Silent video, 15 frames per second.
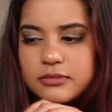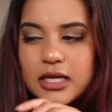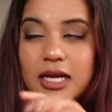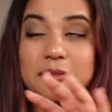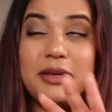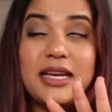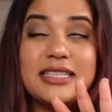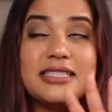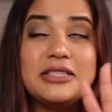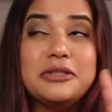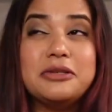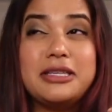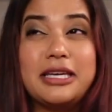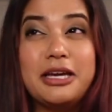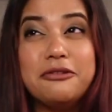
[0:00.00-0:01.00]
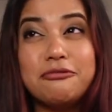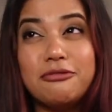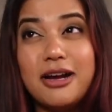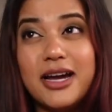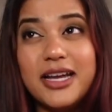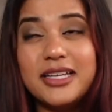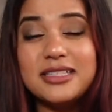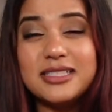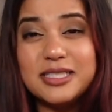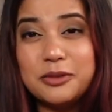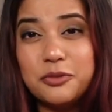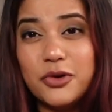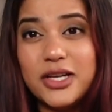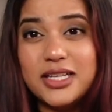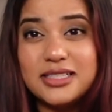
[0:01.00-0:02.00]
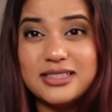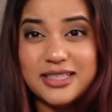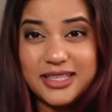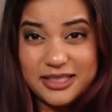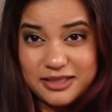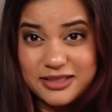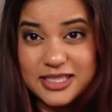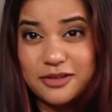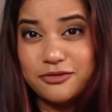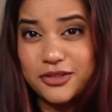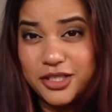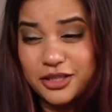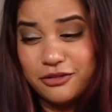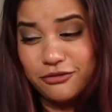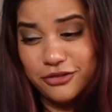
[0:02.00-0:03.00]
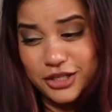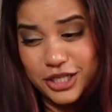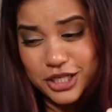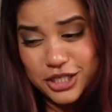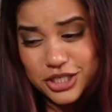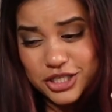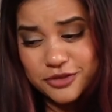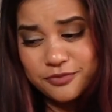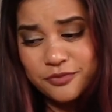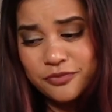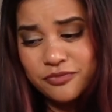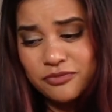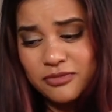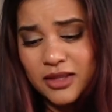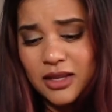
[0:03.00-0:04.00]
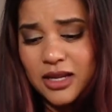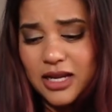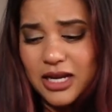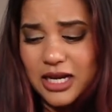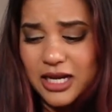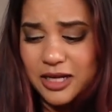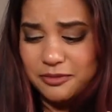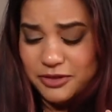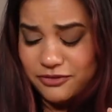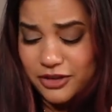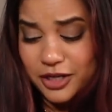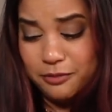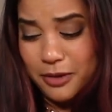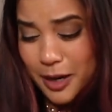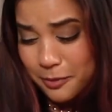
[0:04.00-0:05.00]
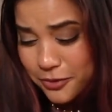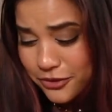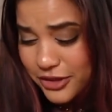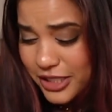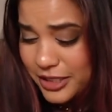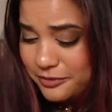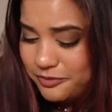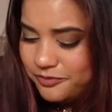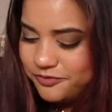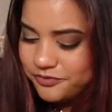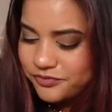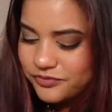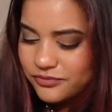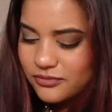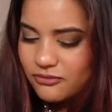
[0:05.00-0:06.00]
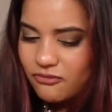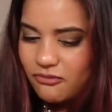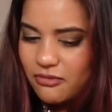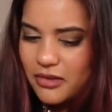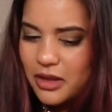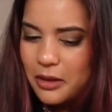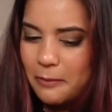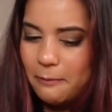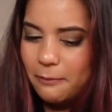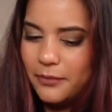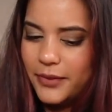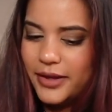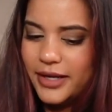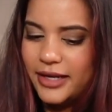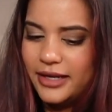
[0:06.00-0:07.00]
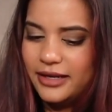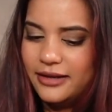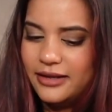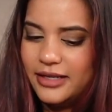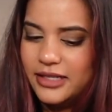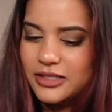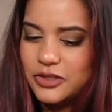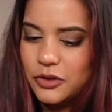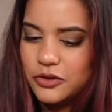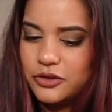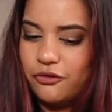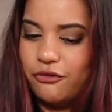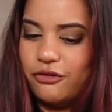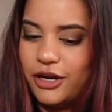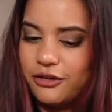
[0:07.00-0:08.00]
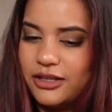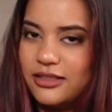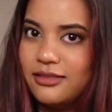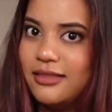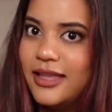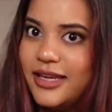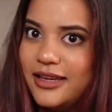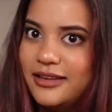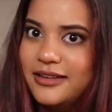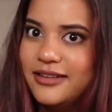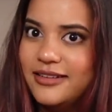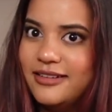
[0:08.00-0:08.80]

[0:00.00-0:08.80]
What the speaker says: I mean, I still get rye in some ways, like definitely in the finish. It's very peppery, but it's also very light.